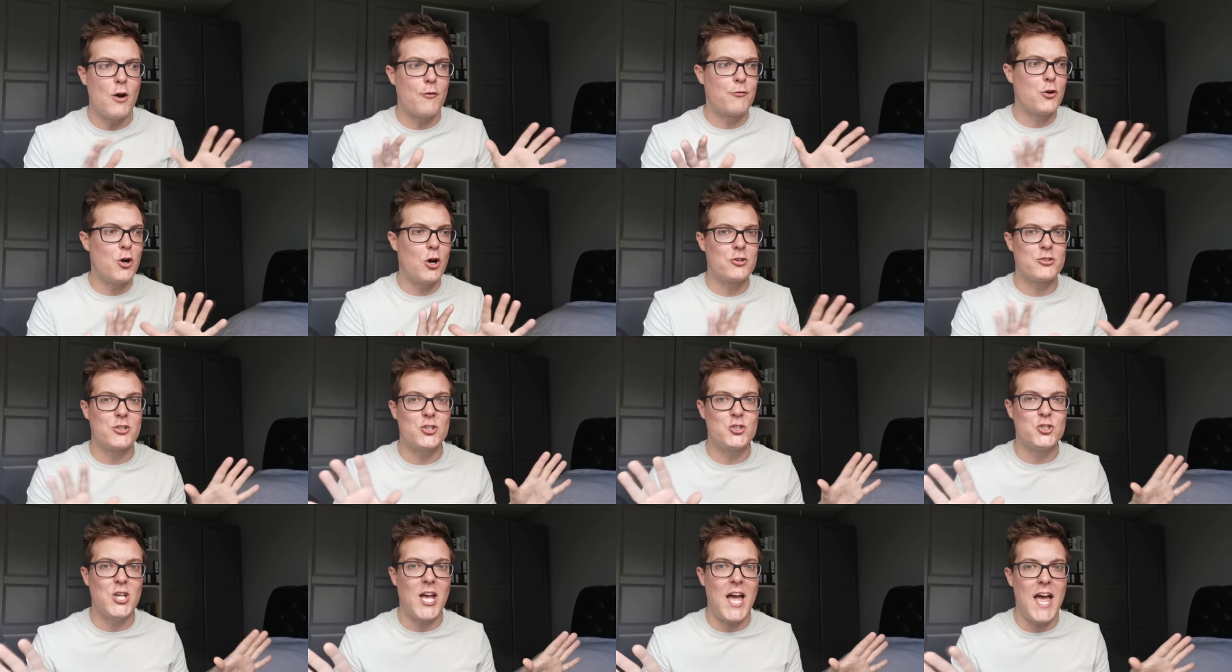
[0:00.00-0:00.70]
Of
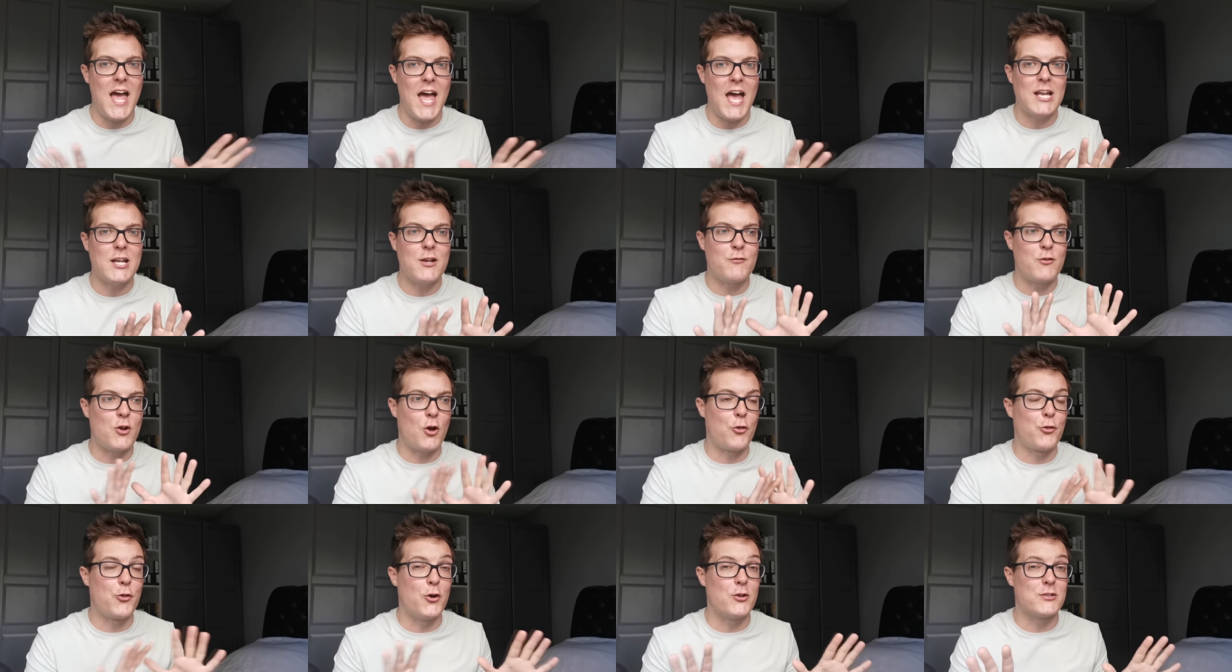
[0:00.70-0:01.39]
course, share any
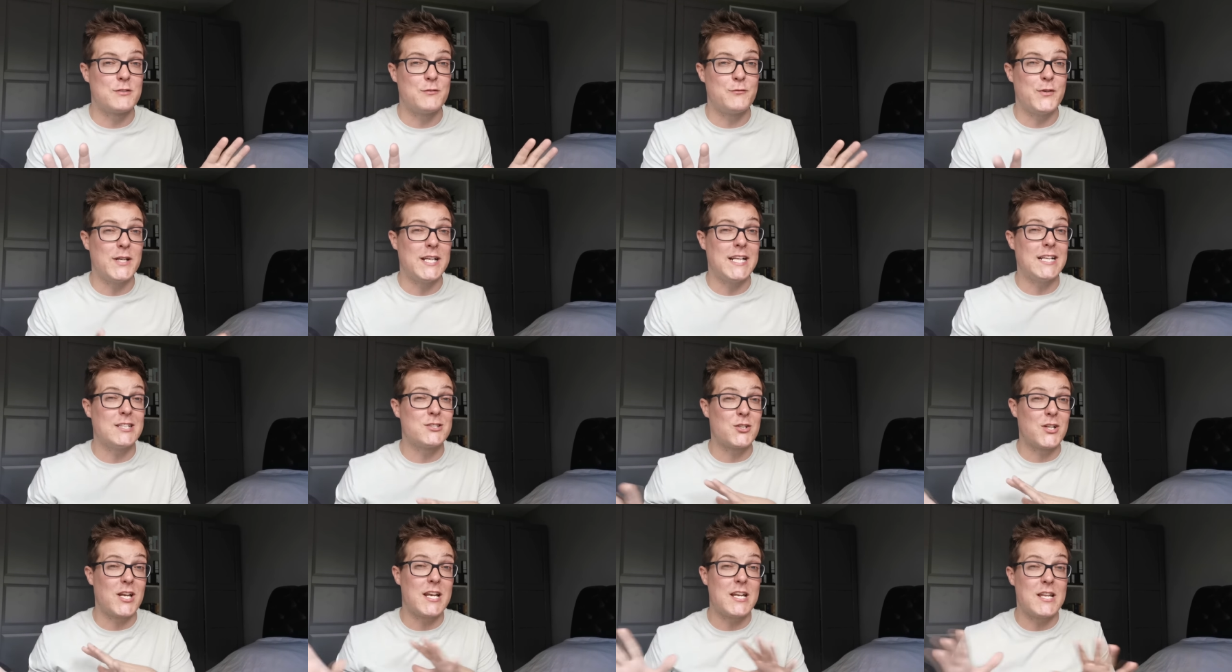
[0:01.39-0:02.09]
of your thoughts and
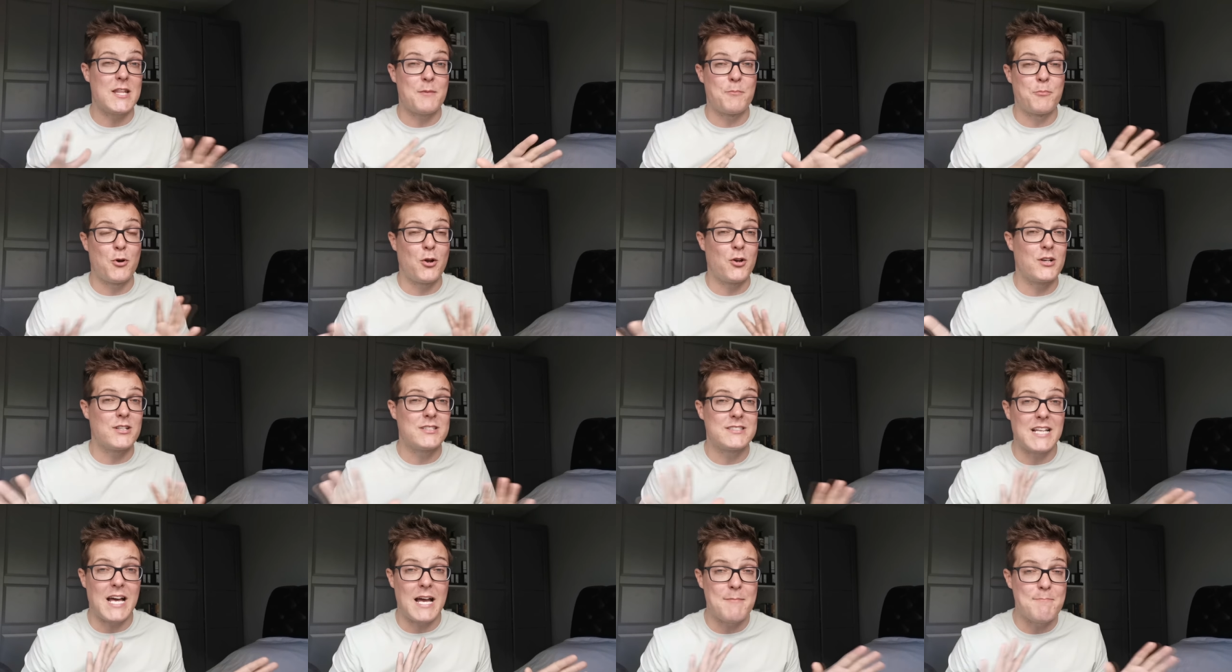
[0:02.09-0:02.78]
feelings on any of the
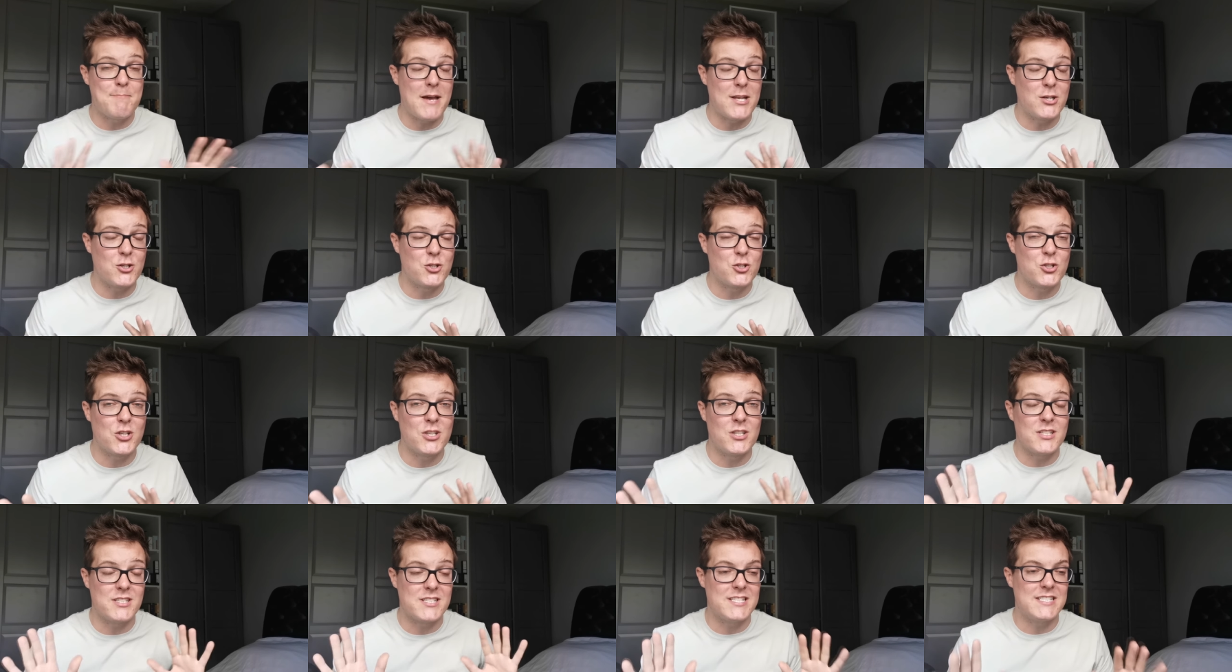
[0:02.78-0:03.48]
products that I
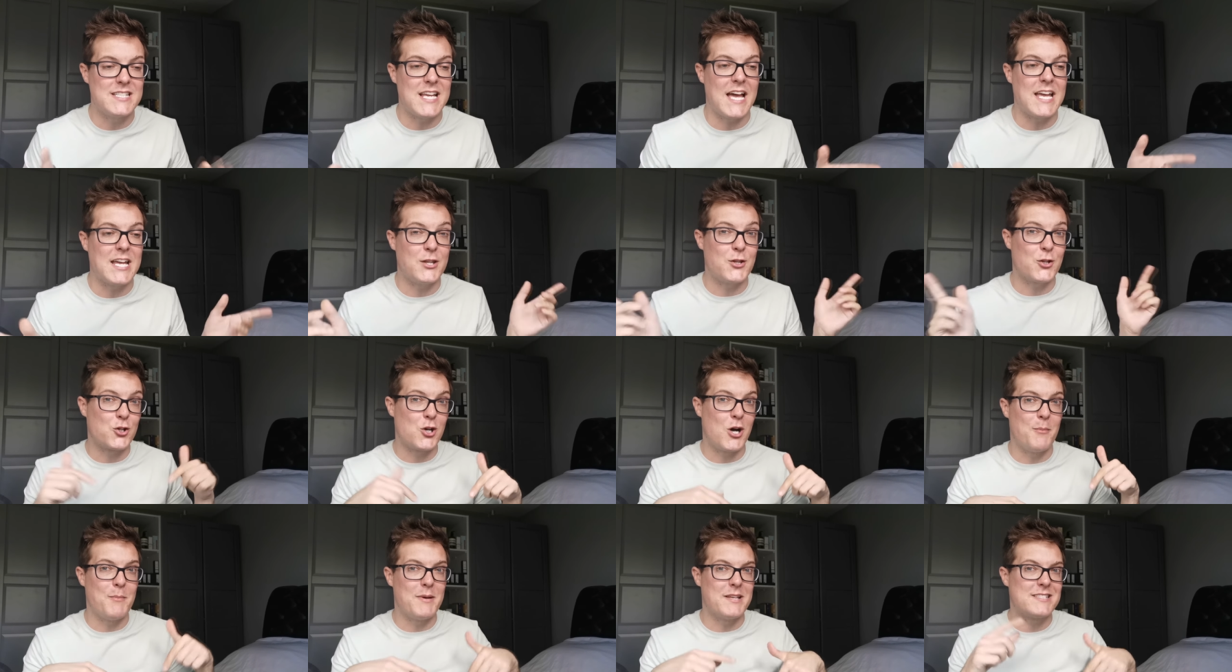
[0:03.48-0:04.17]
mentioned today in
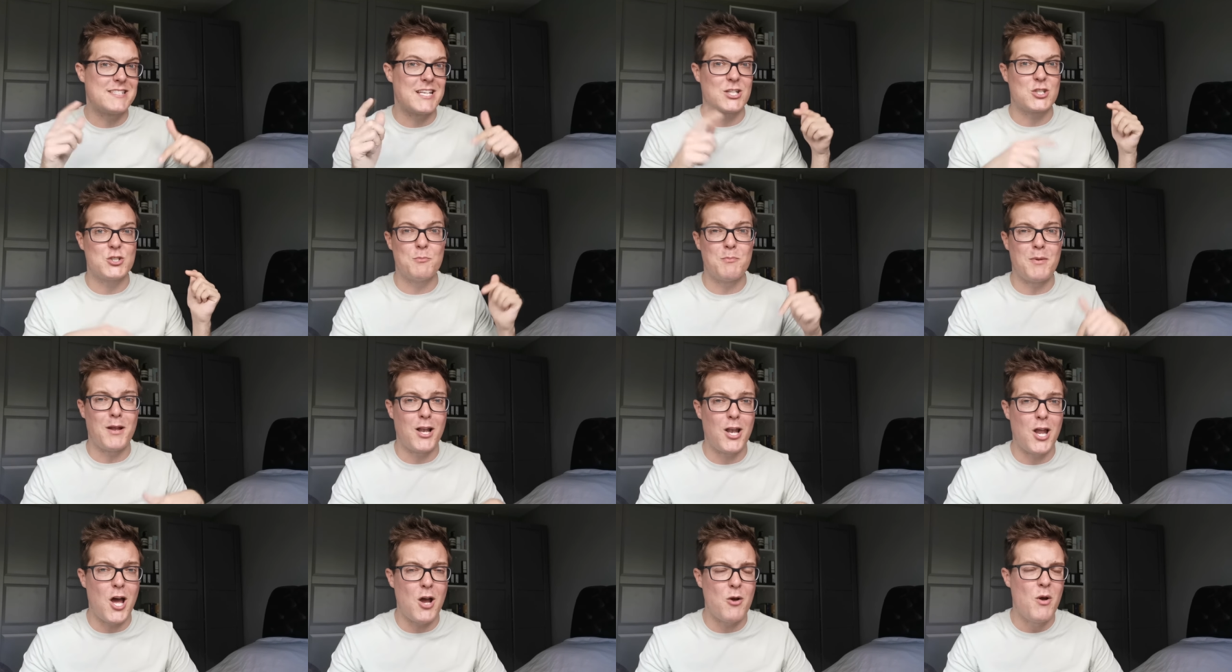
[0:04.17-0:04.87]
the comment section
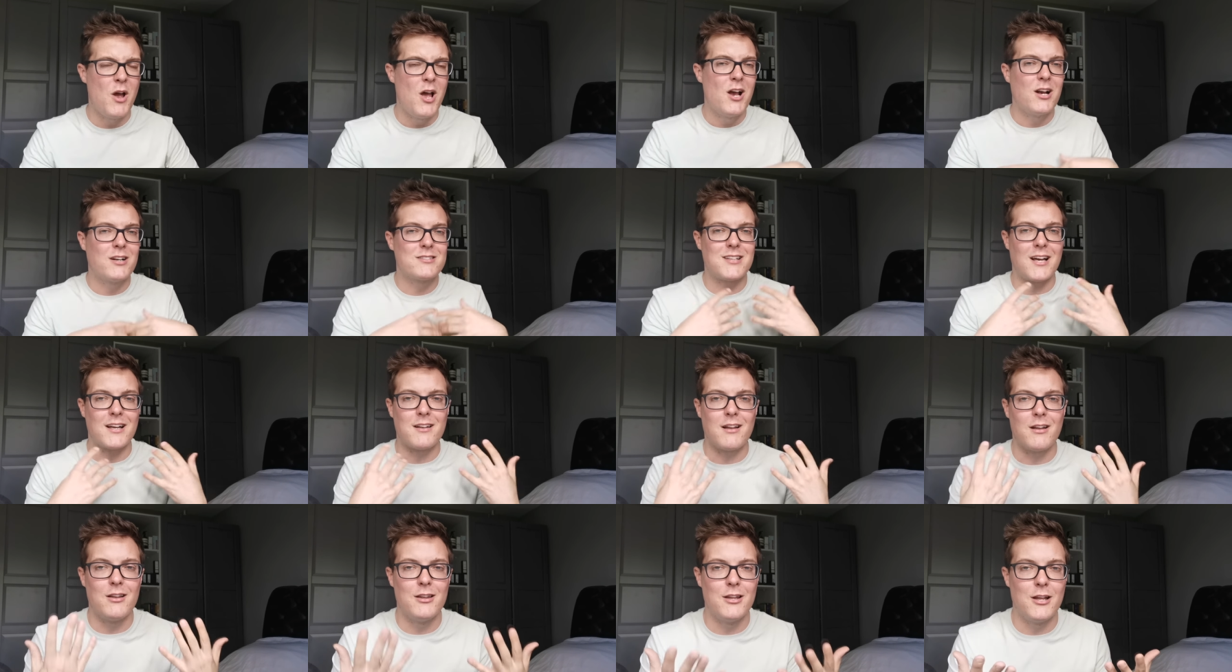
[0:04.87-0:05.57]
below, because
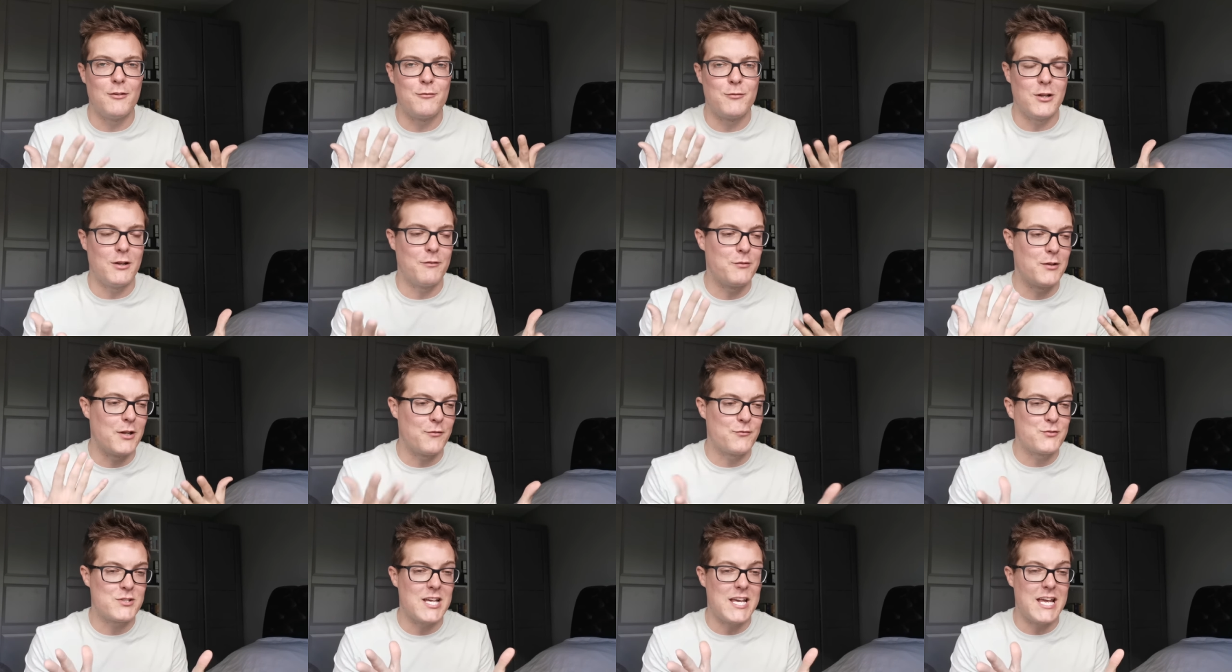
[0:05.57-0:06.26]
I'd love, love,
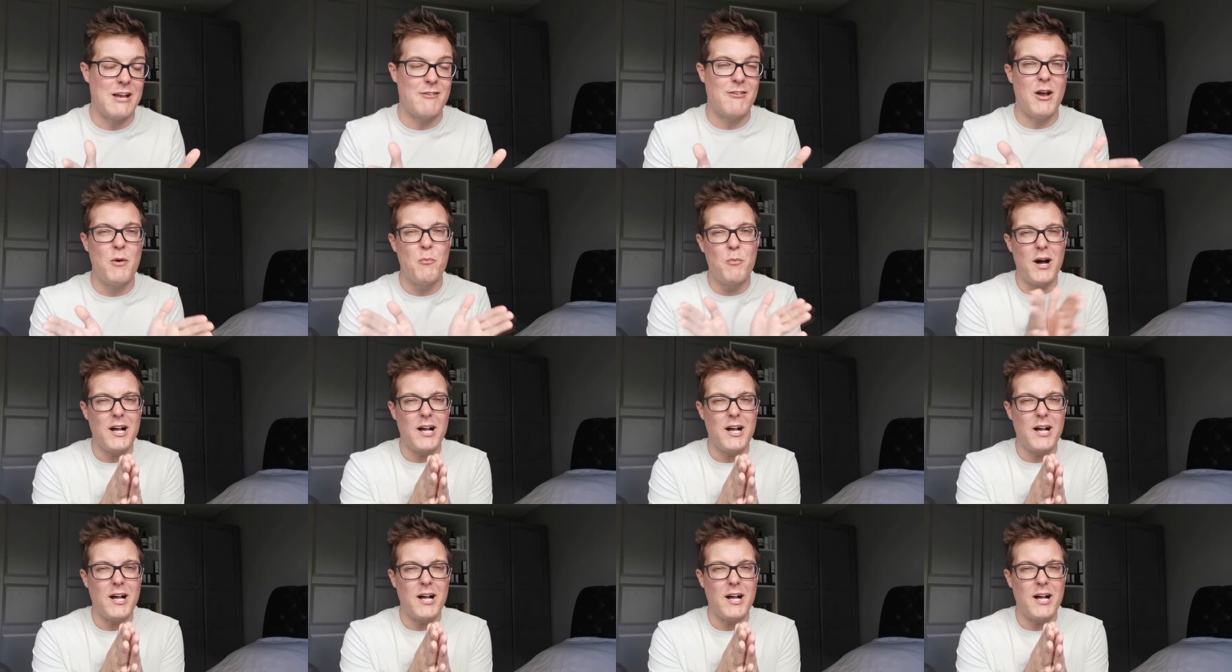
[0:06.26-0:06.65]
love to hear it.